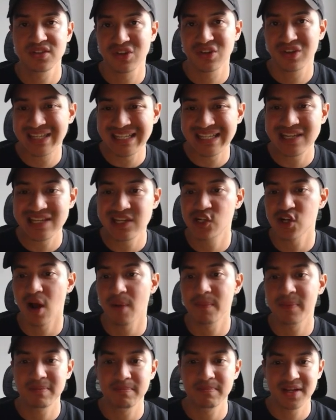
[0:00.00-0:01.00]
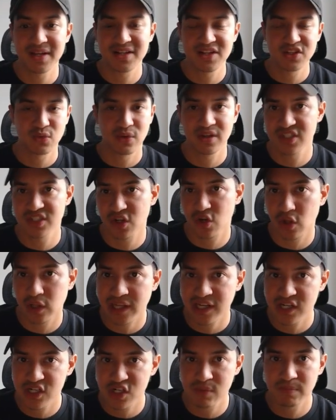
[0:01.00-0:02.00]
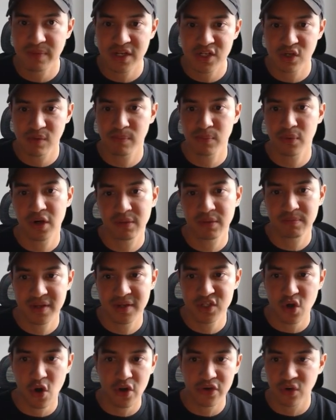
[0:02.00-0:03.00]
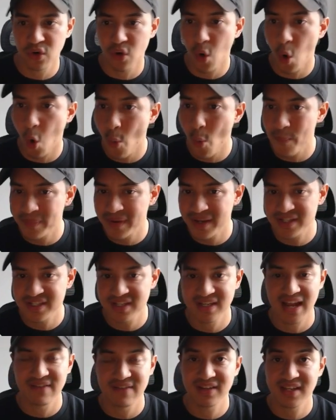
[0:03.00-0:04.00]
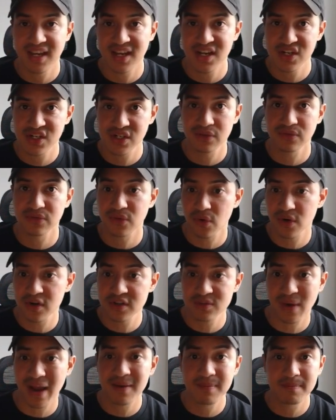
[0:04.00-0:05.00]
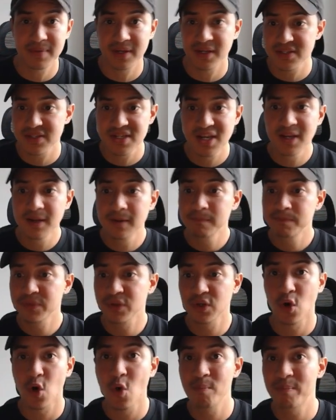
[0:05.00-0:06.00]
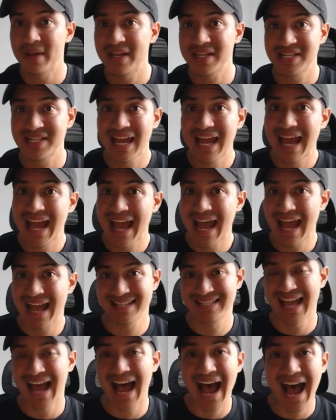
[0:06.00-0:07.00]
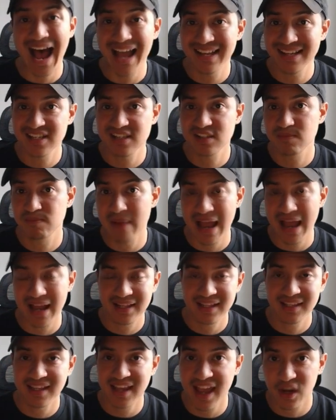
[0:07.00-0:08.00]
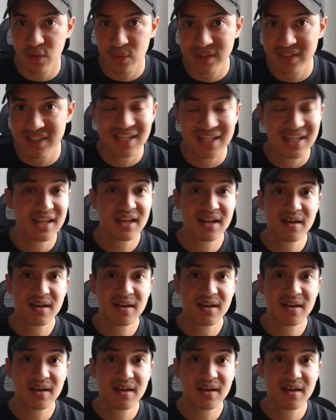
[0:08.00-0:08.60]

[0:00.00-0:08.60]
your key shopping pages, whether it's a collection page or product page on your homepage and navigation, of course, right? Because your homepage has the highest backlink equity.